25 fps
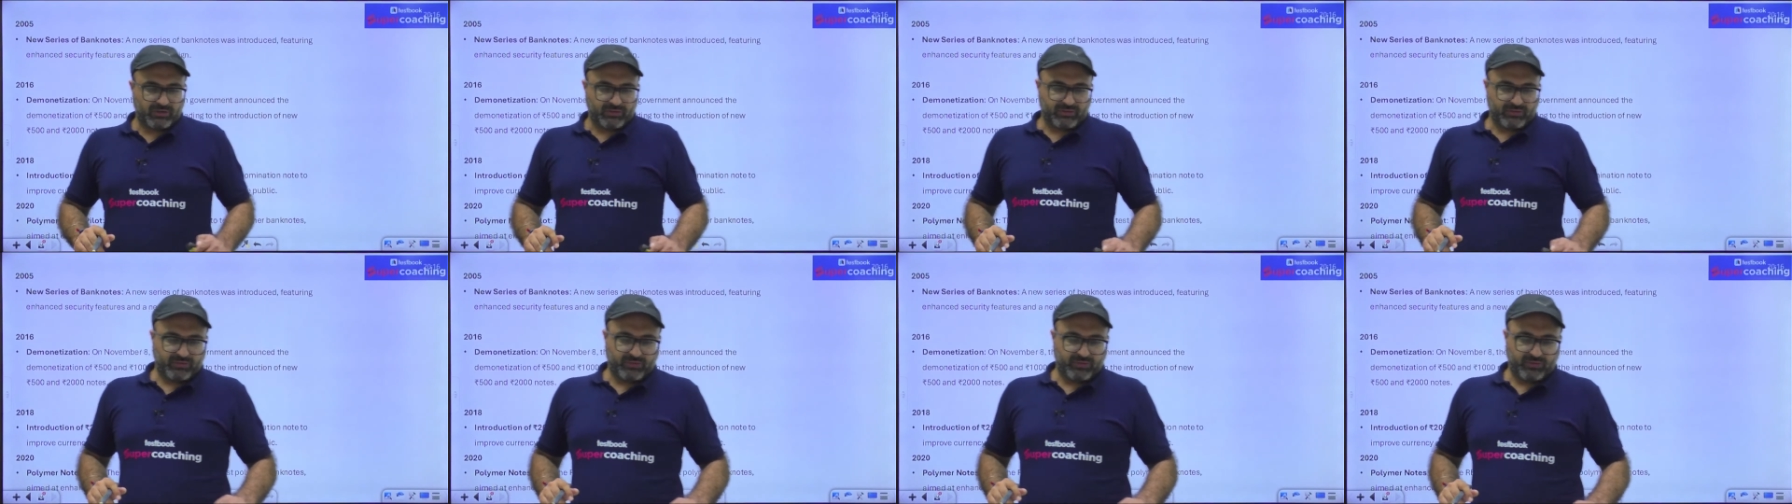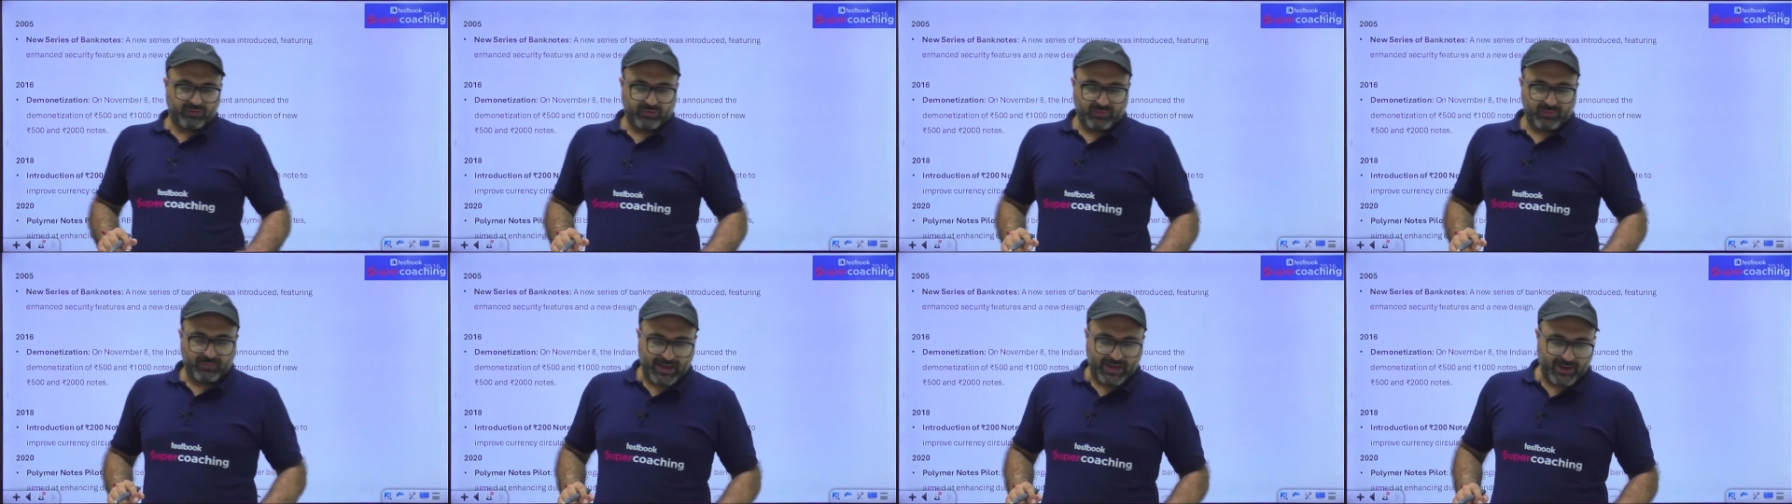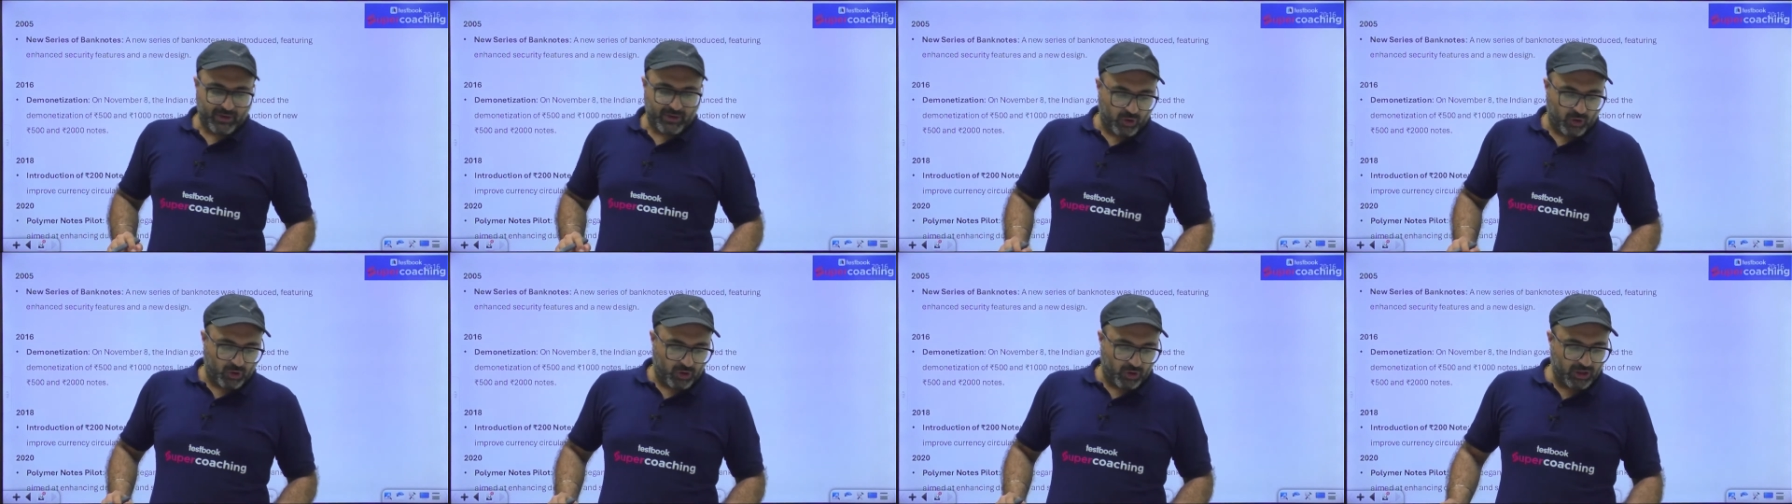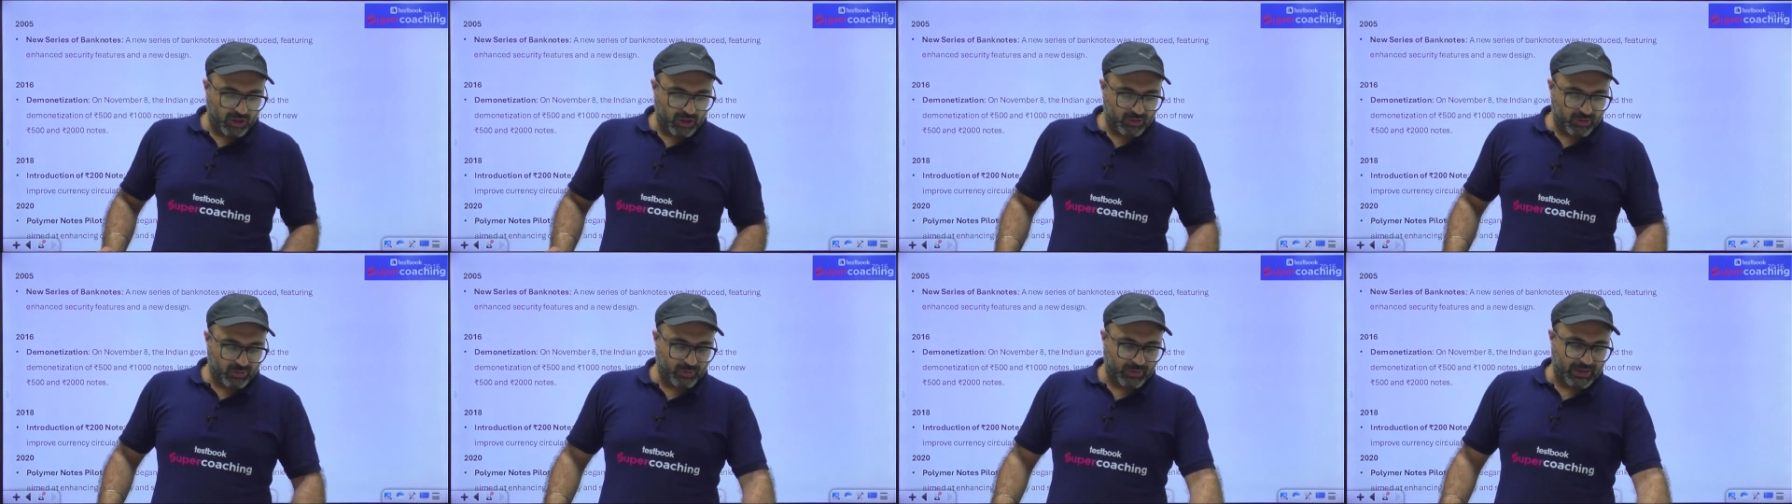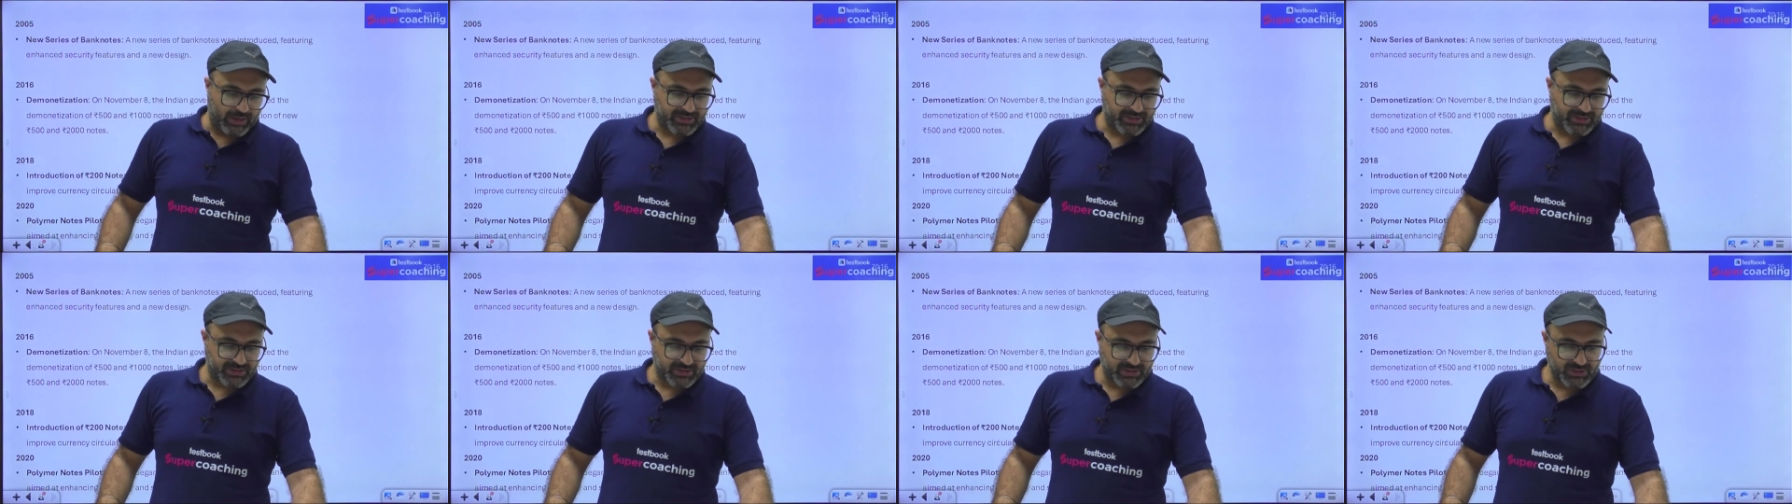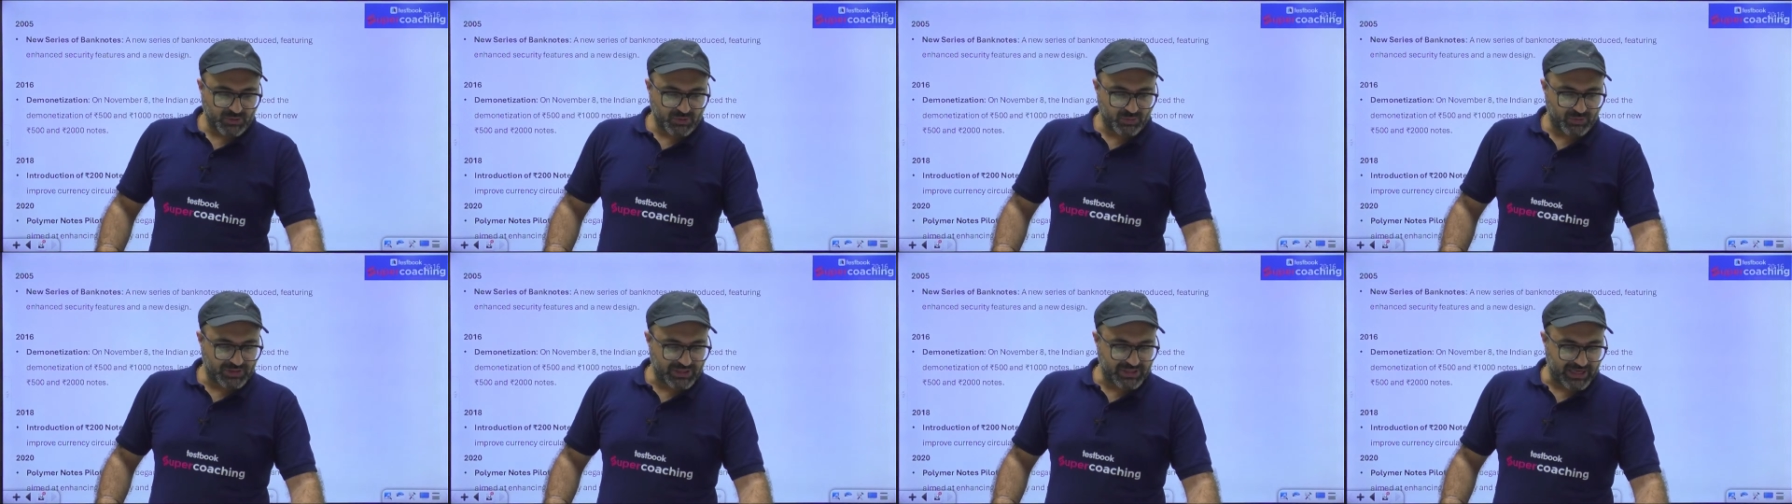my all questions which
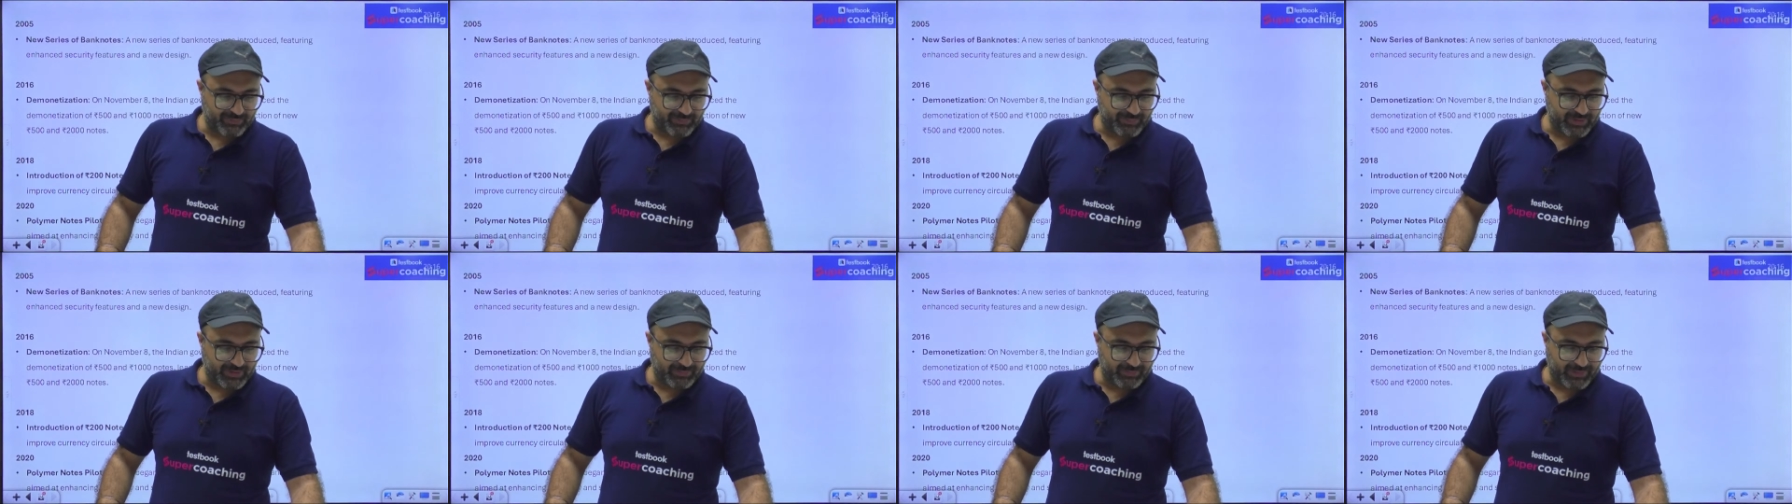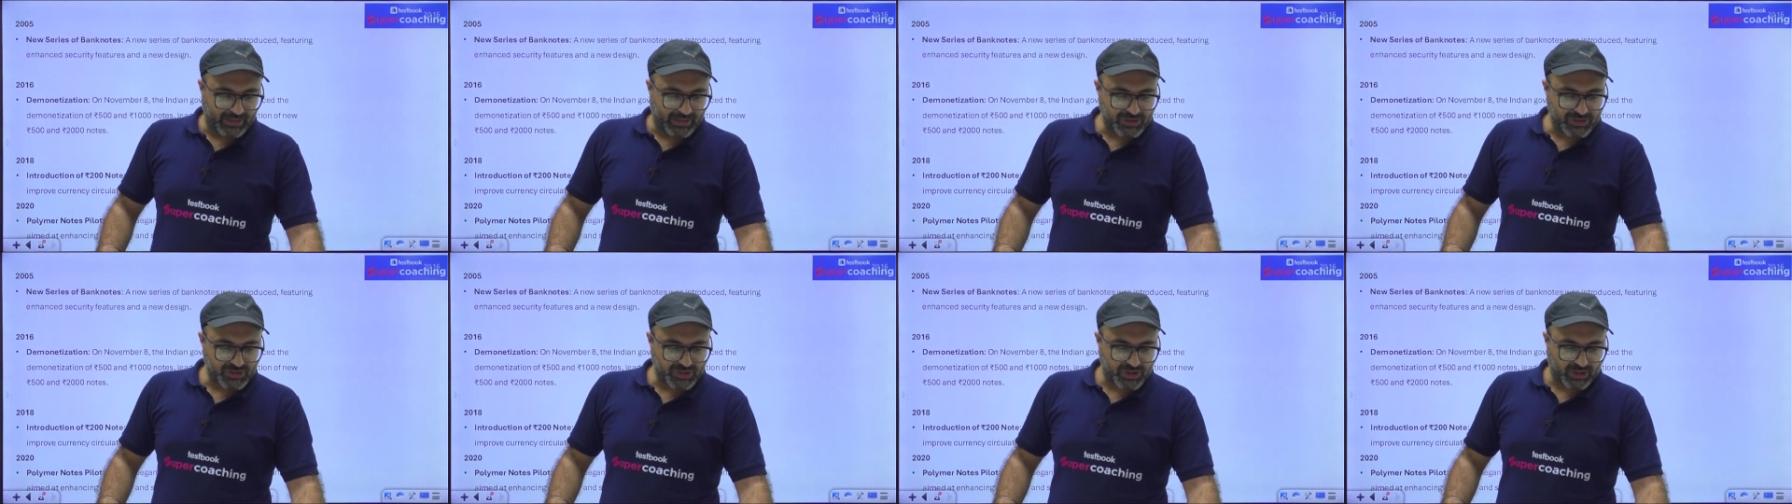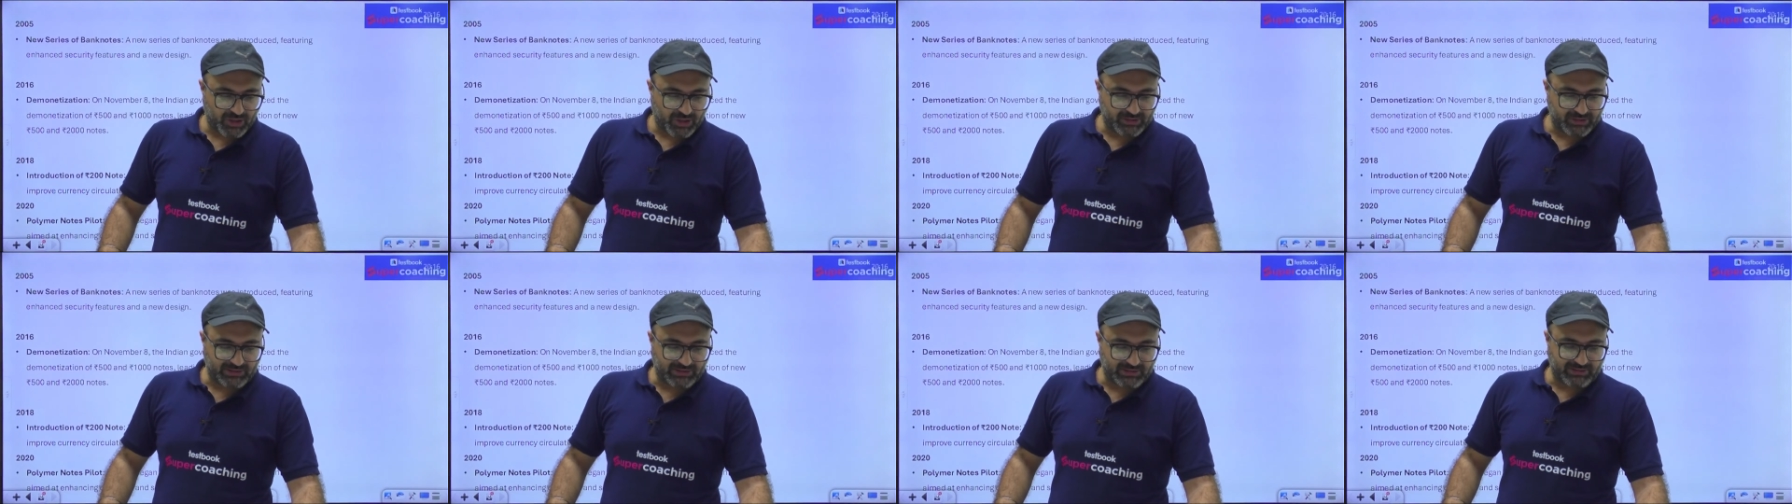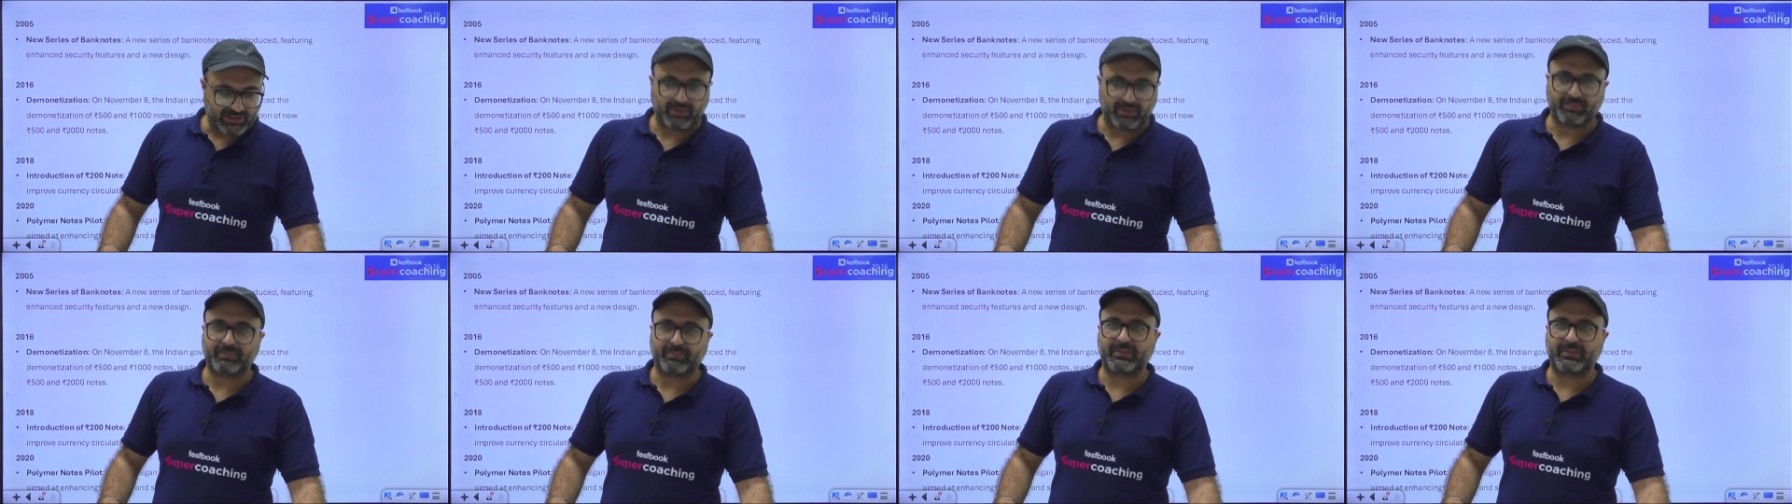have been mentioned on the thumbnail,